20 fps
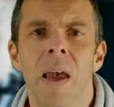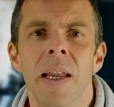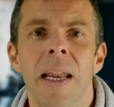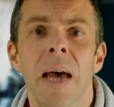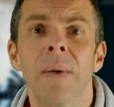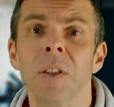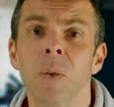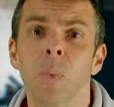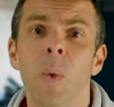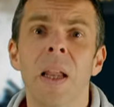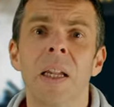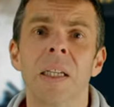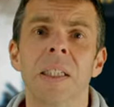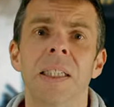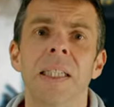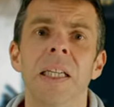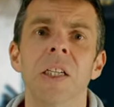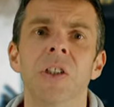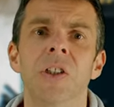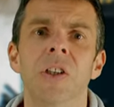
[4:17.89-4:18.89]
Now, as well as
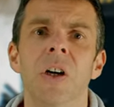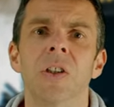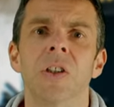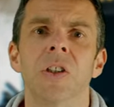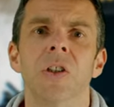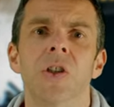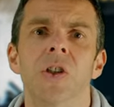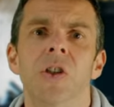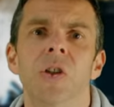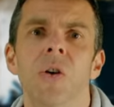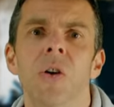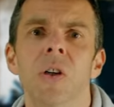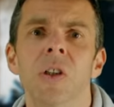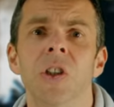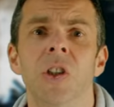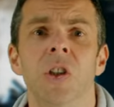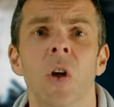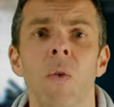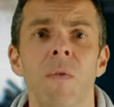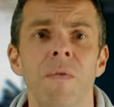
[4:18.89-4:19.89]
t-shirts and
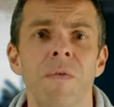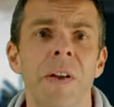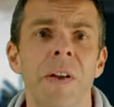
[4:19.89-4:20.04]
shorts, don't